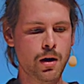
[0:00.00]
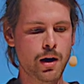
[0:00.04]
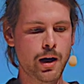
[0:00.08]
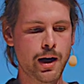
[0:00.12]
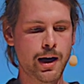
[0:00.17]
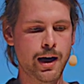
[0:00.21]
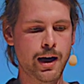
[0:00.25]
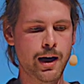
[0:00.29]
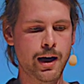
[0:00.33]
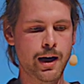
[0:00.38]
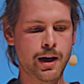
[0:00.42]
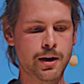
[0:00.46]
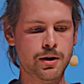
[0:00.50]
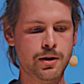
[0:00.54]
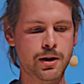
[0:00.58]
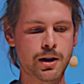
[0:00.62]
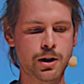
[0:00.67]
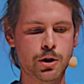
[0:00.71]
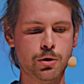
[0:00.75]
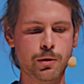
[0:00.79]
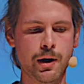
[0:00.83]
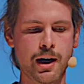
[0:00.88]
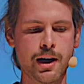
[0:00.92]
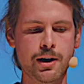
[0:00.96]
And he
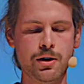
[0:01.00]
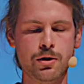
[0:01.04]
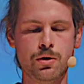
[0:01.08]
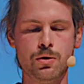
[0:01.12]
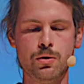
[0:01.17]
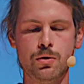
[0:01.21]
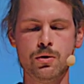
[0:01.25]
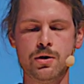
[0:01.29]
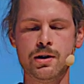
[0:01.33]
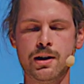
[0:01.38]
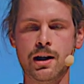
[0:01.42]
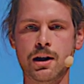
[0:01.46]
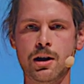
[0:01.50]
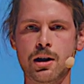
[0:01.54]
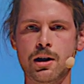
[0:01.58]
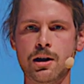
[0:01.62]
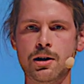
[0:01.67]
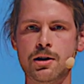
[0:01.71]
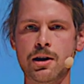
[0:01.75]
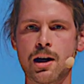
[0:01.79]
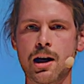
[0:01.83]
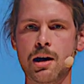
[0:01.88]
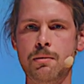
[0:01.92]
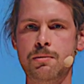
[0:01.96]
tried to statically
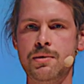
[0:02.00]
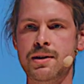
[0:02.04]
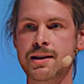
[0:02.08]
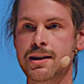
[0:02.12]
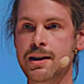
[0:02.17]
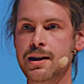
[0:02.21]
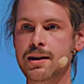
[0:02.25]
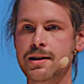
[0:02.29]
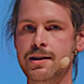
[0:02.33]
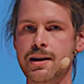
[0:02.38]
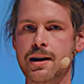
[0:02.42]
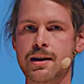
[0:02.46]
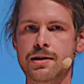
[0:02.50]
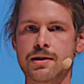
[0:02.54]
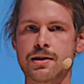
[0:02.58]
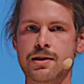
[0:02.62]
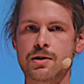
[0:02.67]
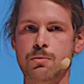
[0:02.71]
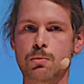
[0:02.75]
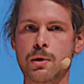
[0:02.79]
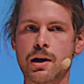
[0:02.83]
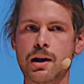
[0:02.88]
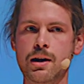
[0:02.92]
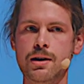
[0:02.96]
type CSS
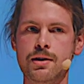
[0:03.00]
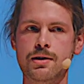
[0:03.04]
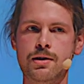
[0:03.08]
as well.